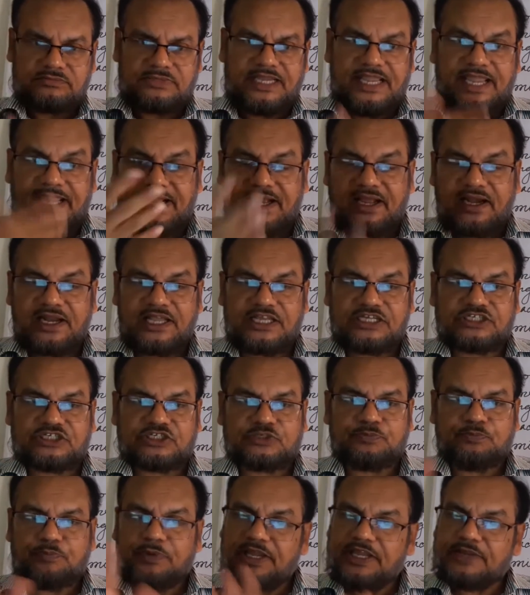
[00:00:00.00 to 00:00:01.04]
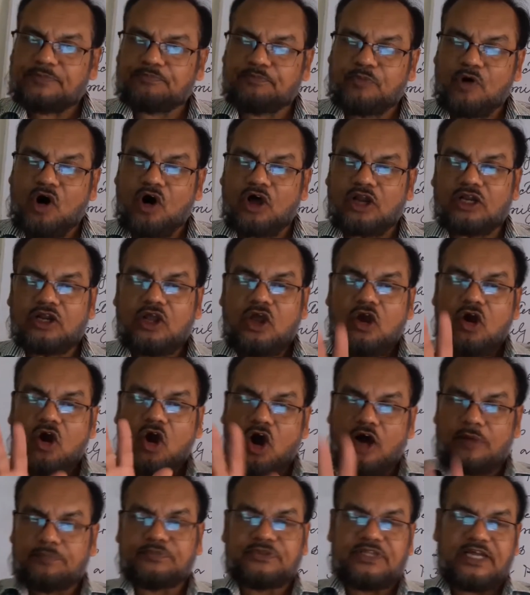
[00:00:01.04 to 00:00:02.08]
English people
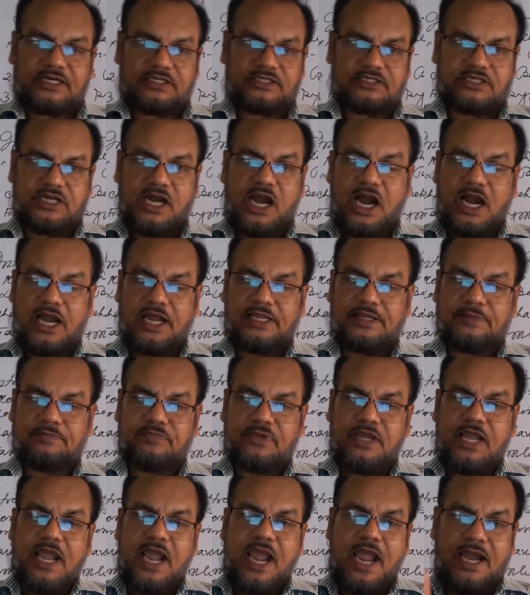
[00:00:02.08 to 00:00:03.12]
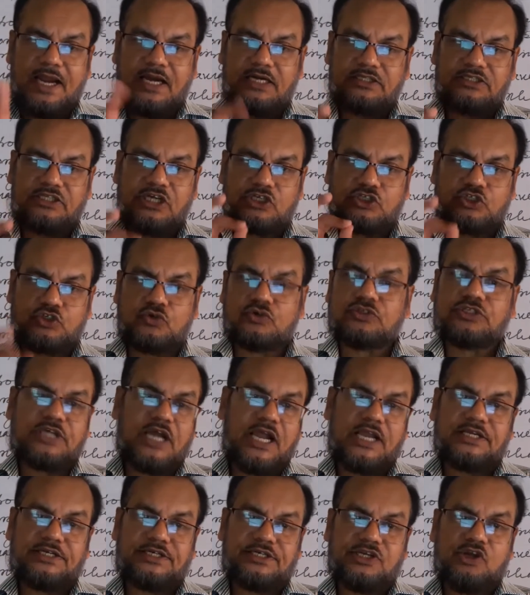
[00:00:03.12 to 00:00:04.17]
of that time and the
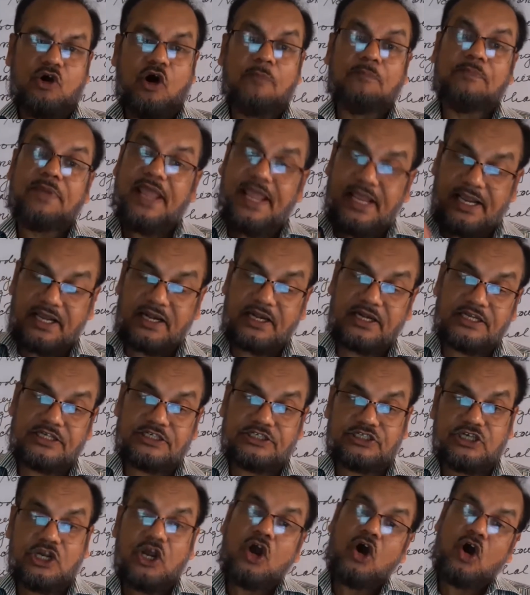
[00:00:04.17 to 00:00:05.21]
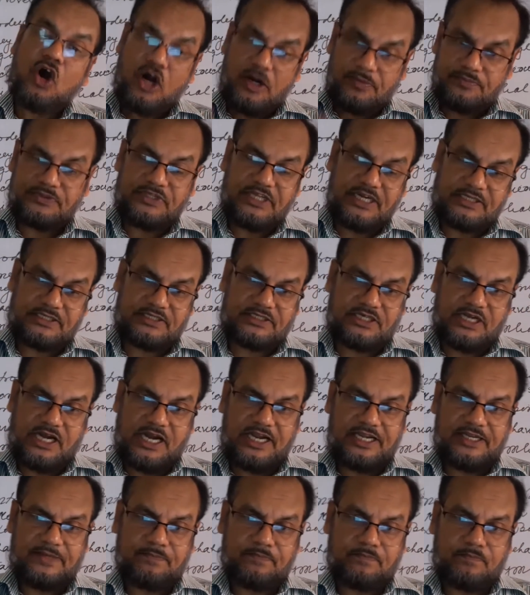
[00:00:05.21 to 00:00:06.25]
society of English of that
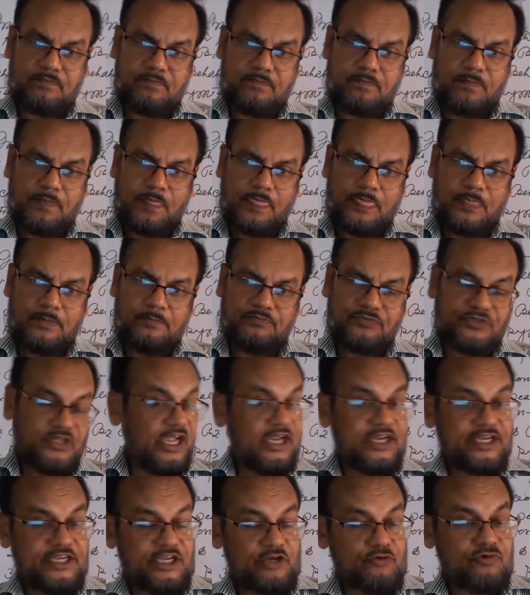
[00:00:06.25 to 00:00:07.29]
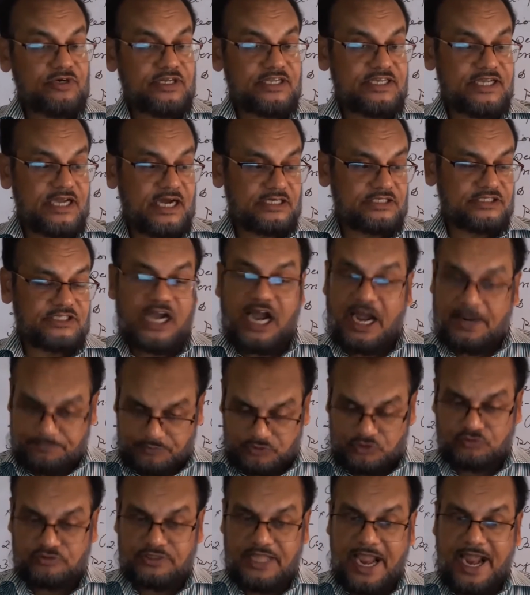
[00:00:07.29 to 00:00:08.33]
time. Thank you, dears,
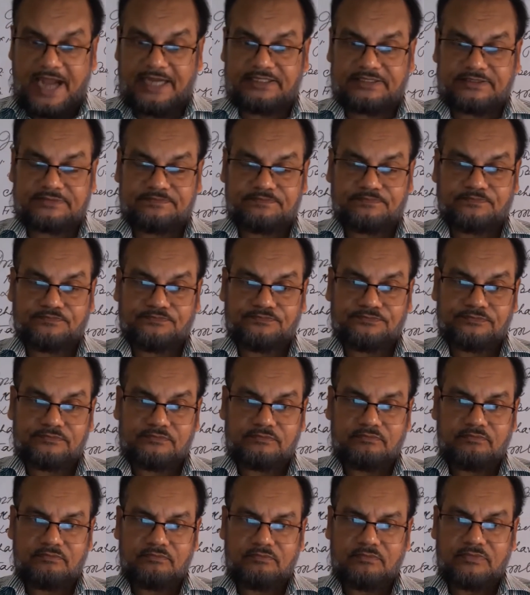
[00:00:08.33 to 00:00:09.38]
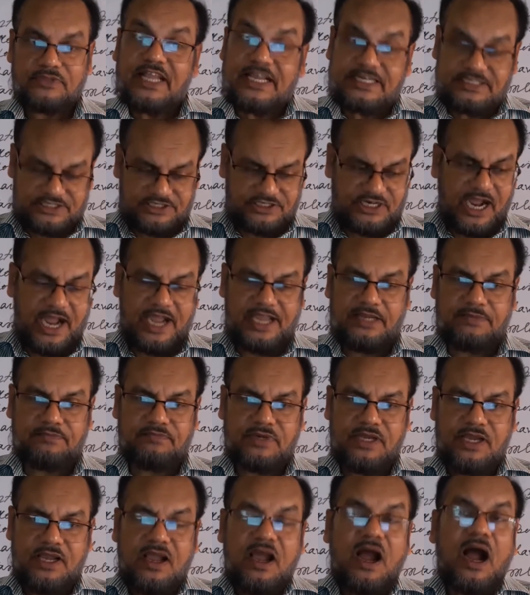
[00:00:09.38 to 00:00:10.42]
up to that. Next time,
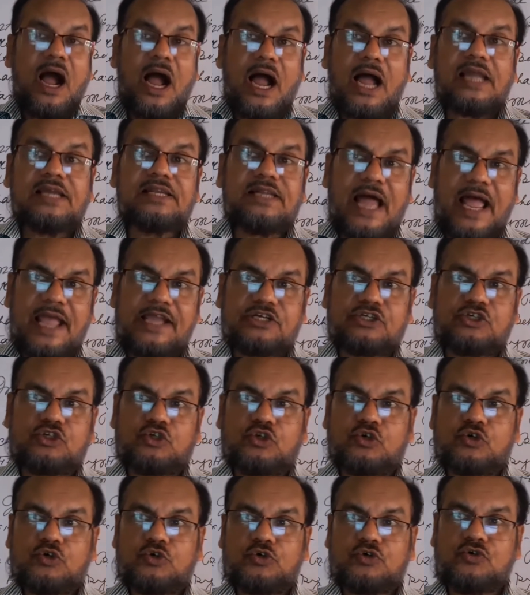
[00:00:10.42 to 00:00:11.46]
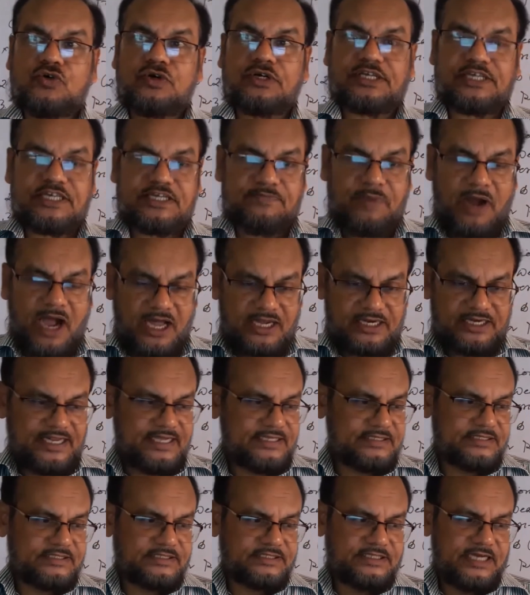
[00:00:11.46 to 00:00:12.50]
I like to give a
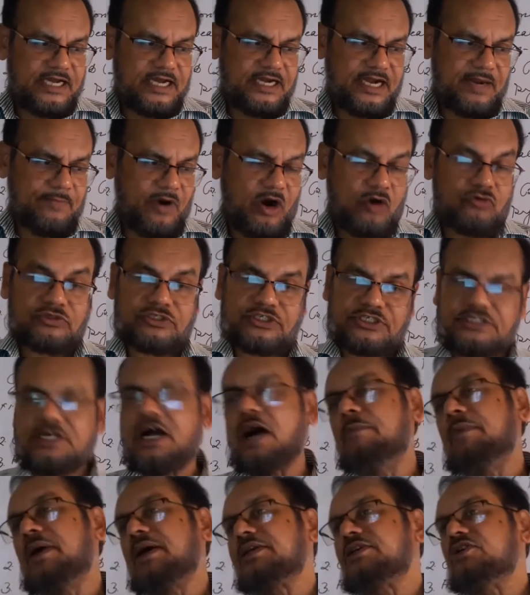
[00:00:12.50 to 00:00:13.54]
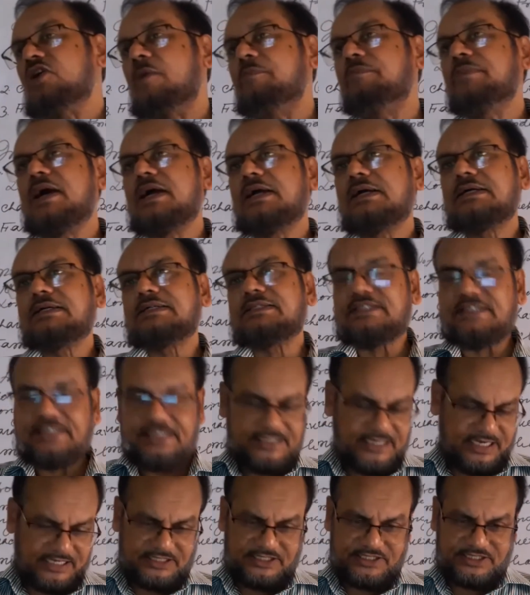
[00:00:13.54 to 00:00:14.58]
lecture about summary of
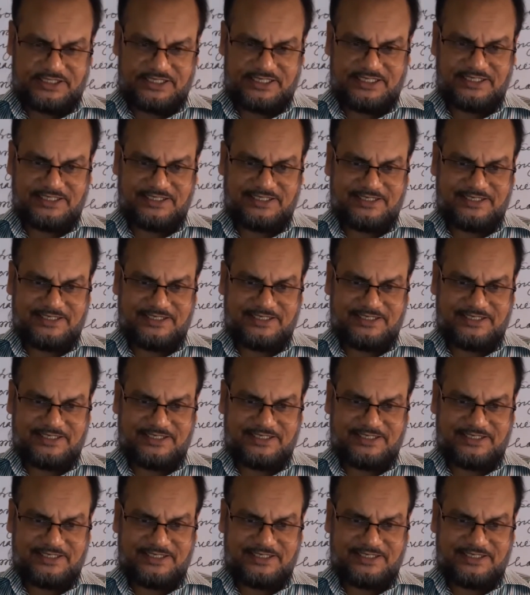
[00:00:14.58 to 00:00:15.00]
Jane Austen.